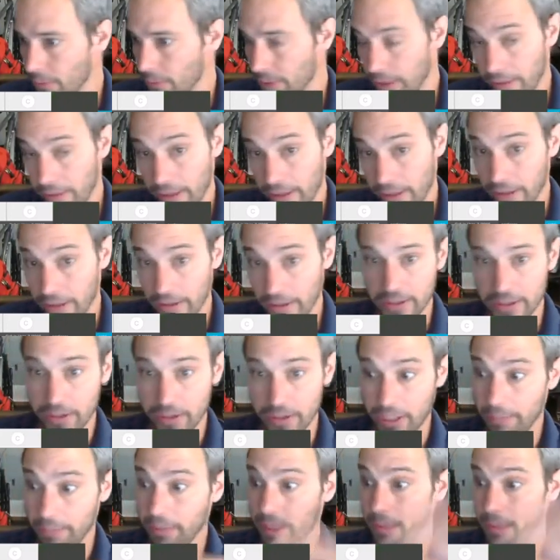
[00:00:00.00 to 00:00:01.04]
We won't get into that either,
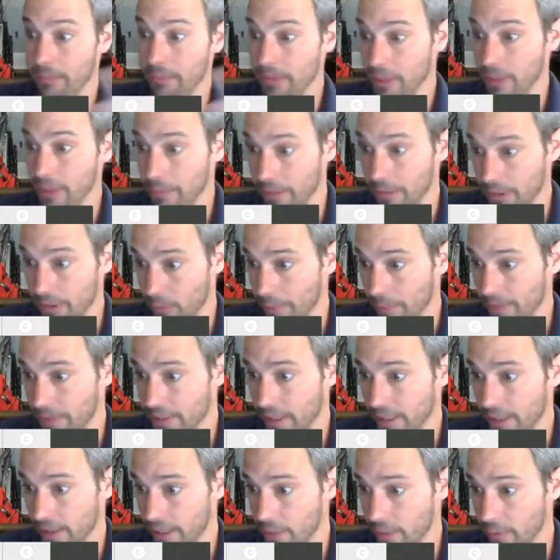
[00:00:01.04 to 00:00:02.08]
because you can be
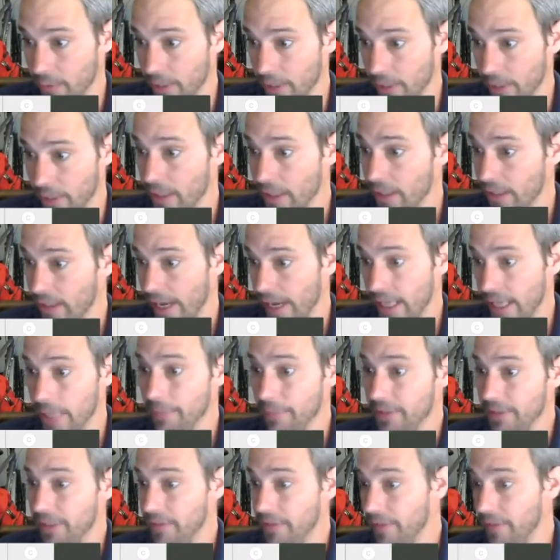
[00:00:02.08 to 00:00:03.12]
20% liquid,
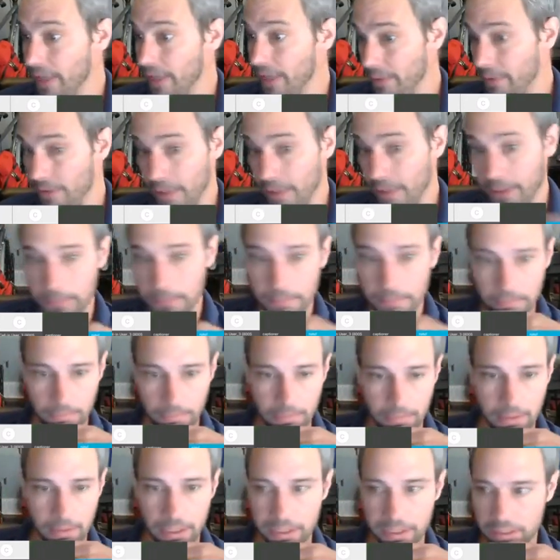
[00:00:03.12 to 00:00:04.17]
80% vapor, right?
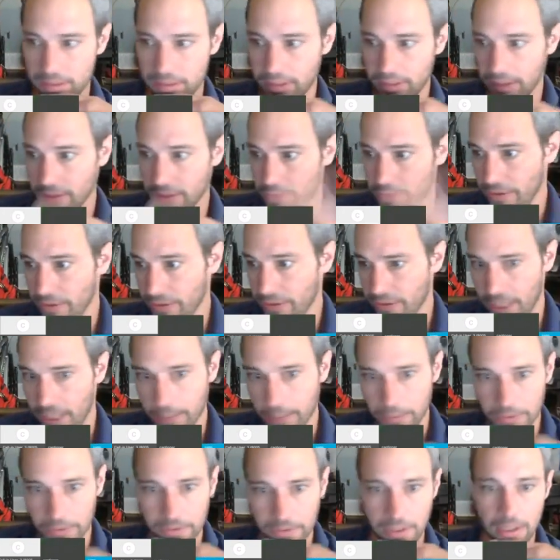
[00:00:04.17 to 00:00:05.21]
And you use these
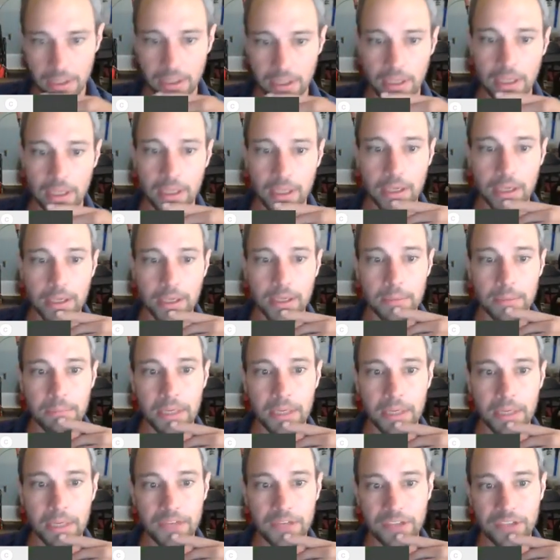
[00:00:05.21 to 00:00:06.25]
tables.
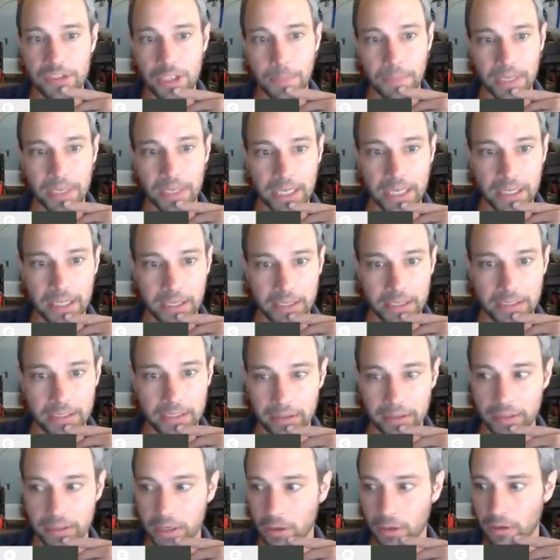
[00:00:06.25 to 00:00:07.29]
But if you're superheated and
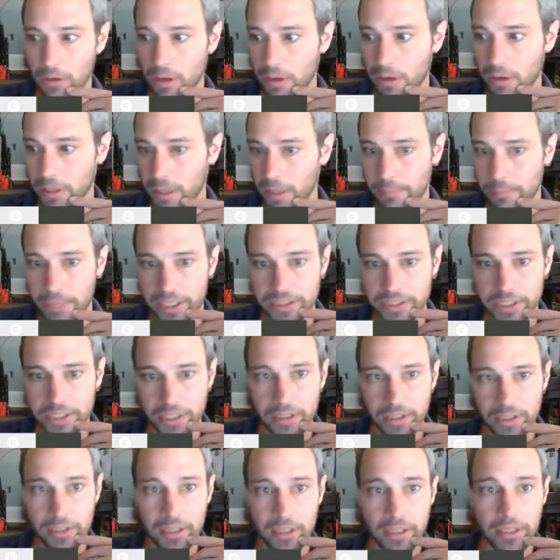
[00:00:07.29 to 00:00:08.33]
you're no longer a
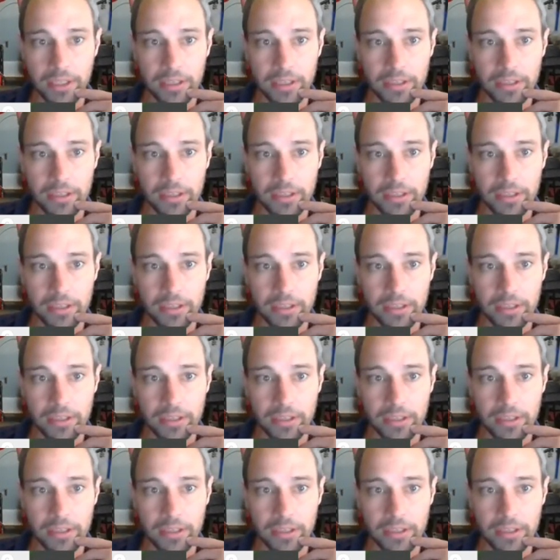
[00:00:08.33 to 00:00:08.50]
mixture,